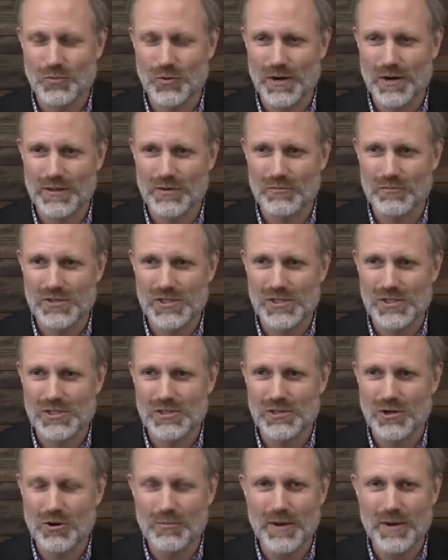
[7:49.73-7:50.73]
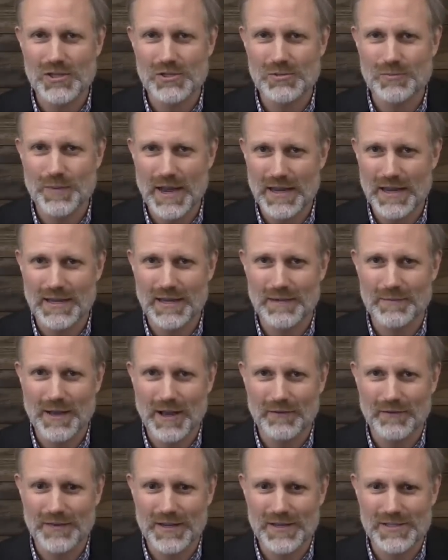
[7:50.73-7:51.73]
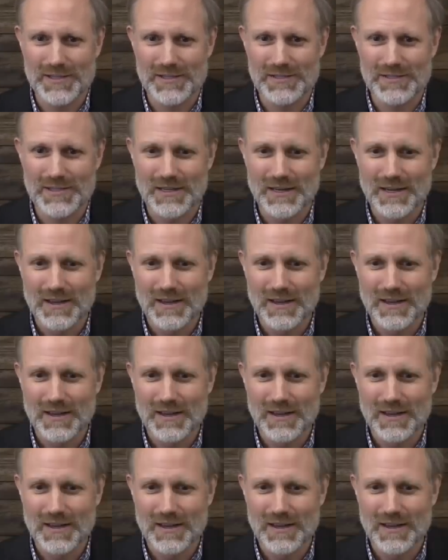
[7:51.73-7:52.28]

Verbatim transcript: where there was so much banking malfeasance